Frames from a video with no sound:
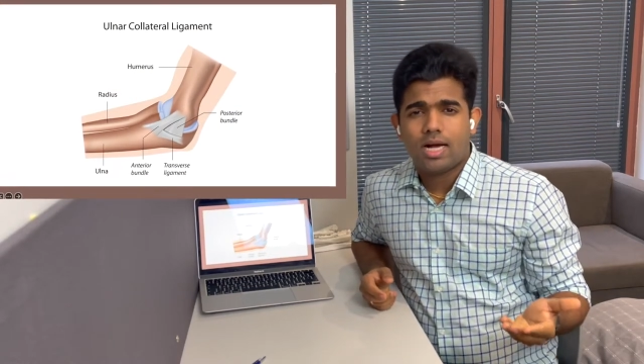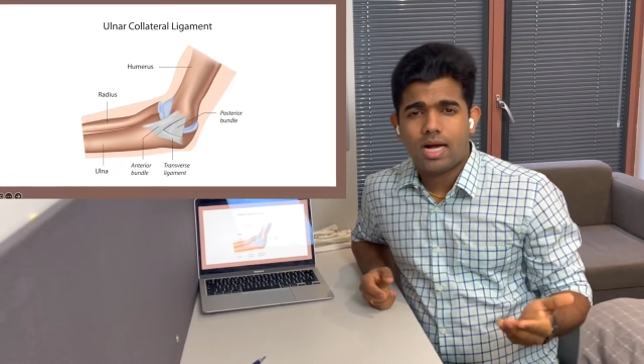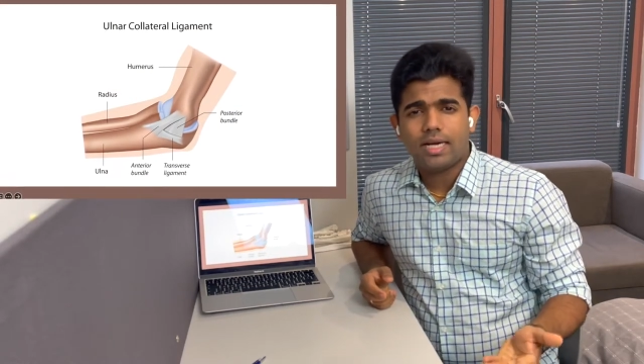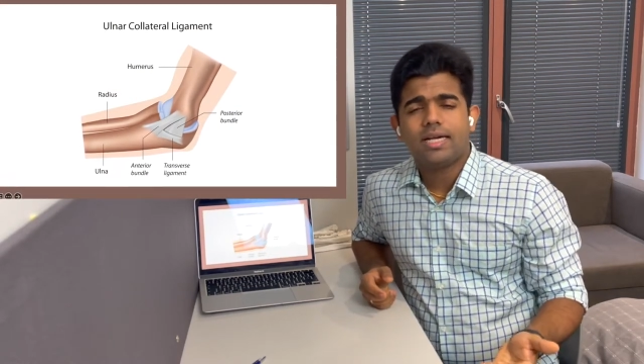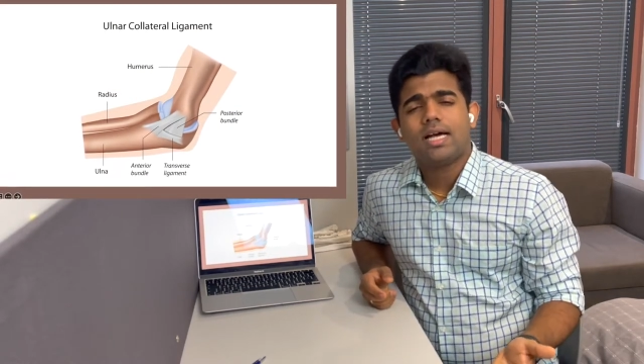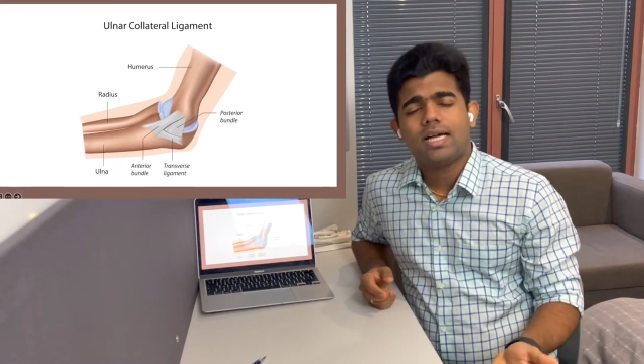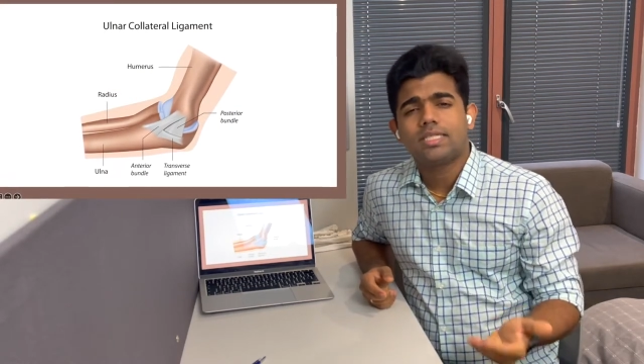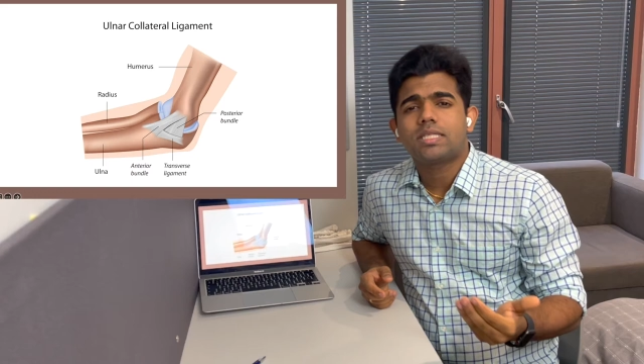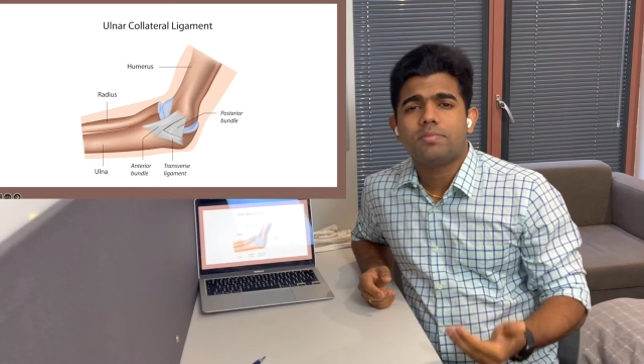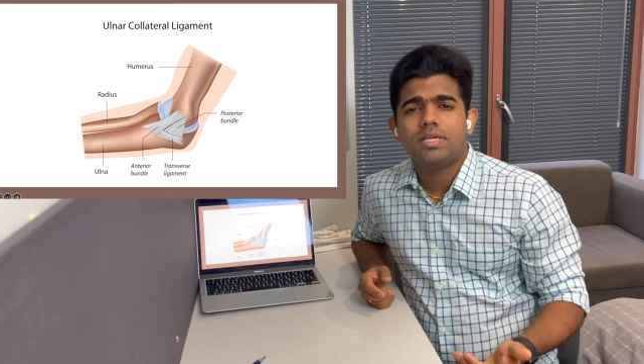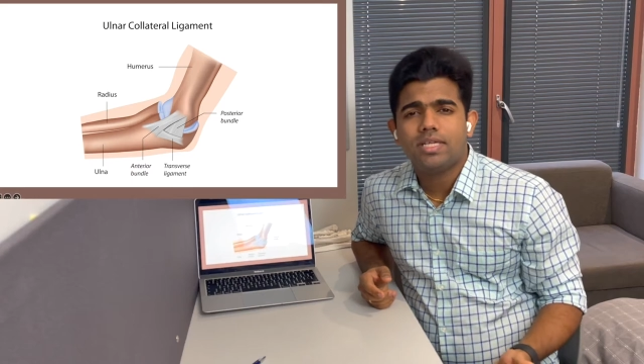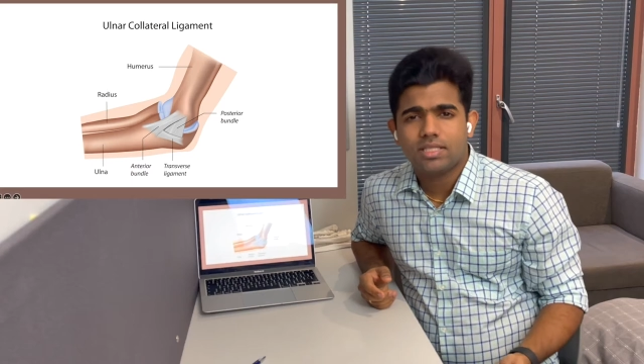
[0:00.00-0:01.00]
ulna is the
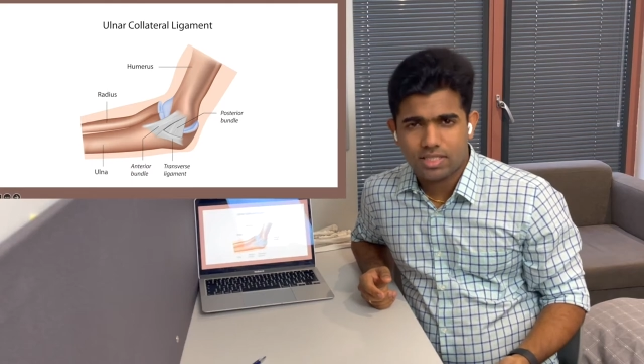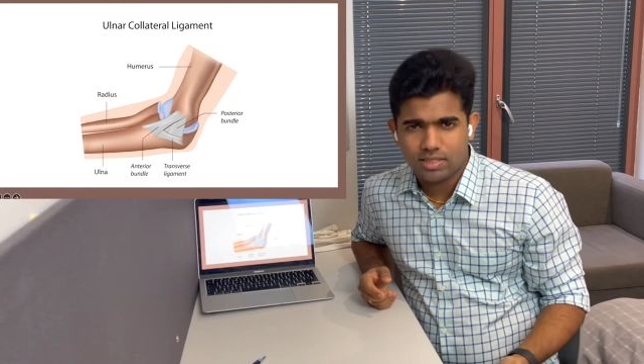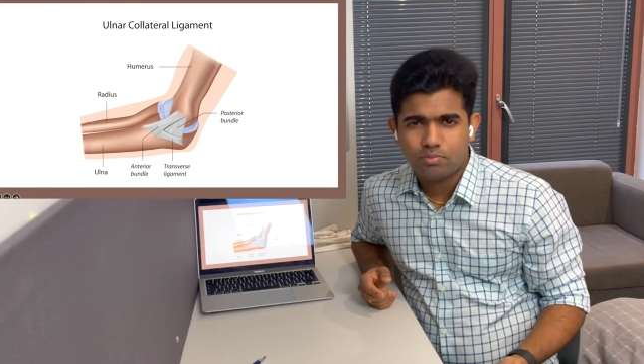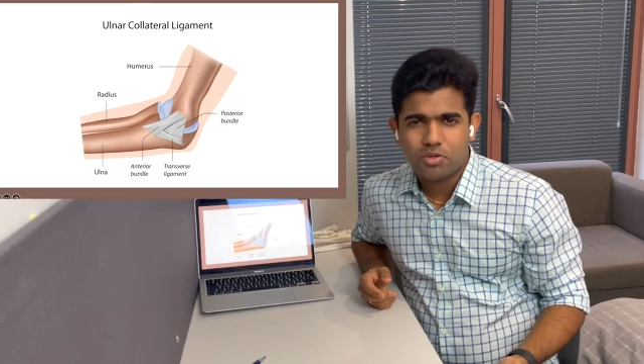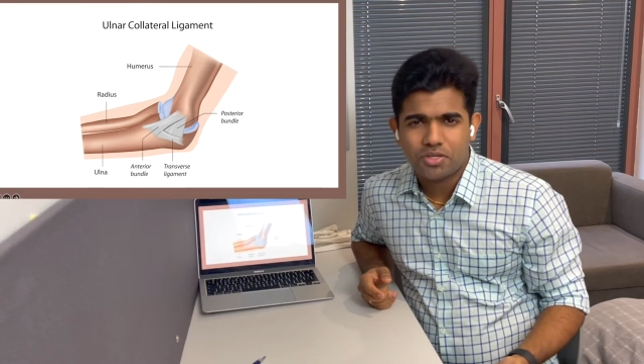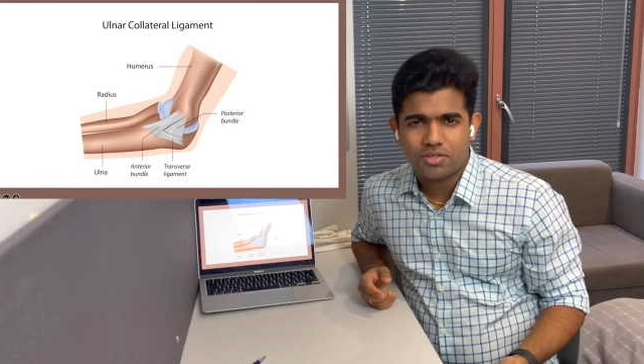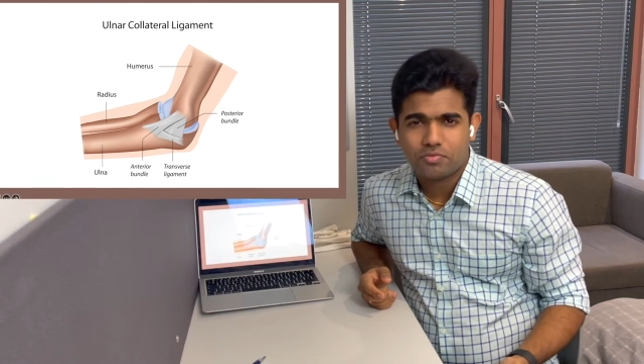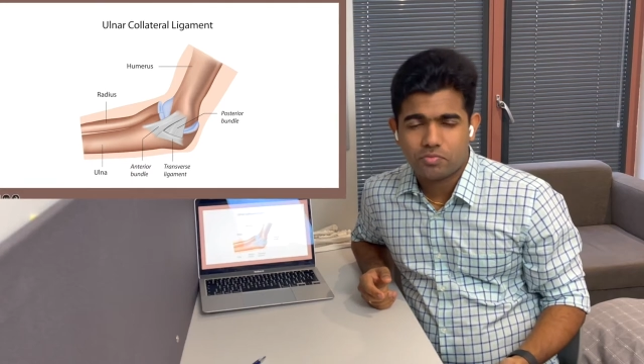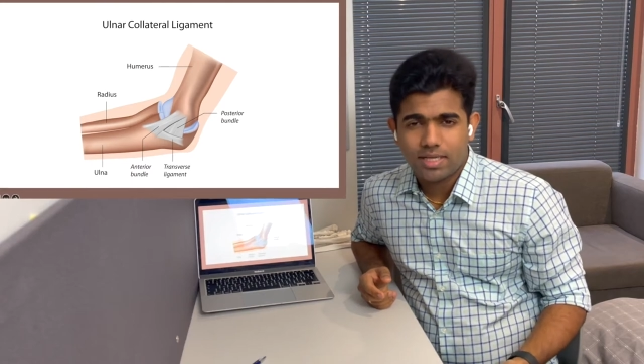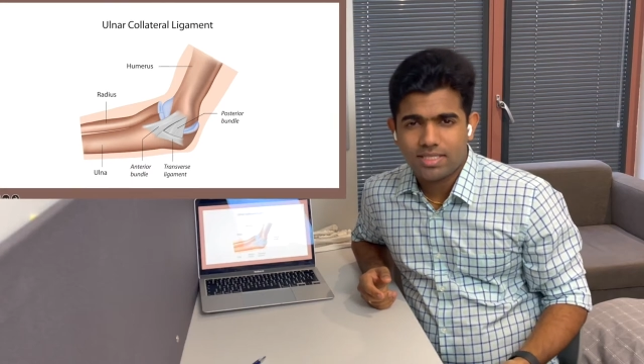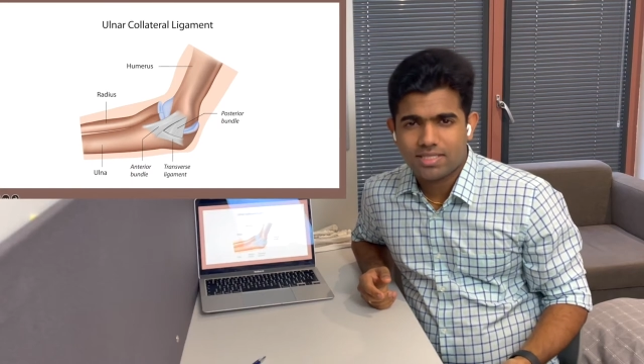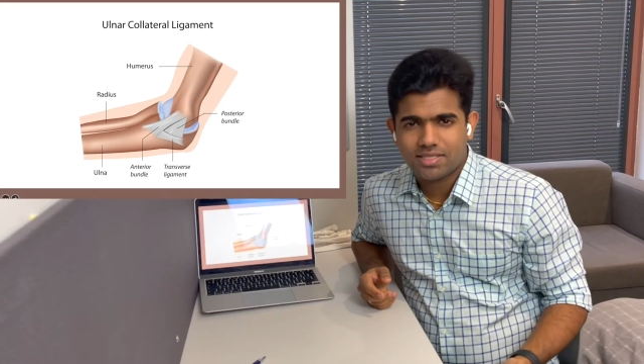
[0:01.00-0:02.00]
medial side bone,
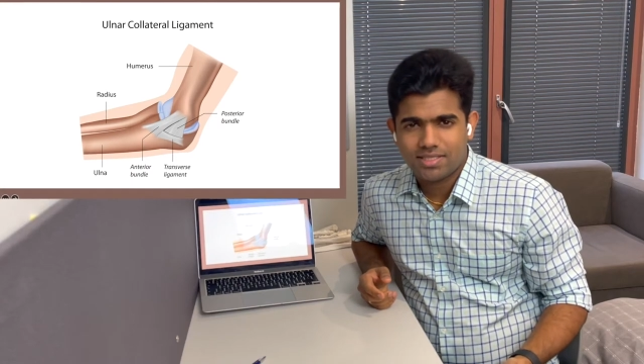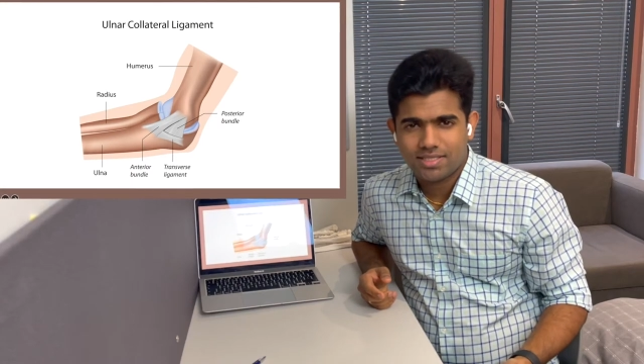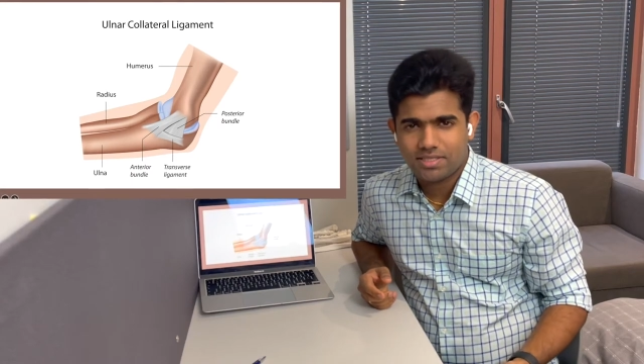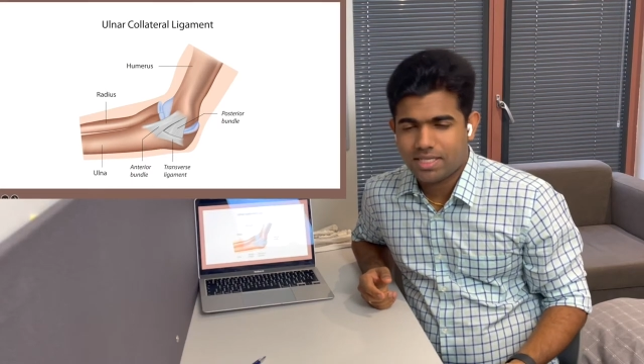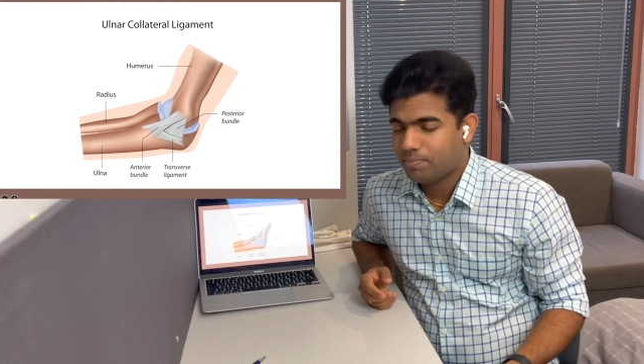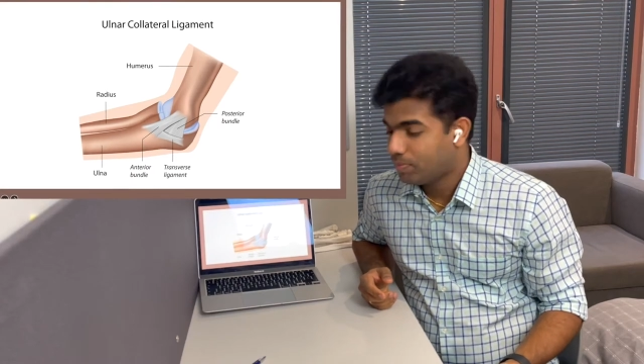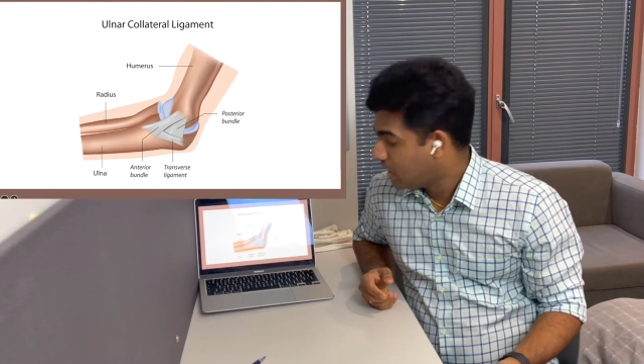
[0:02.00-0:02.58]
right? Yeah.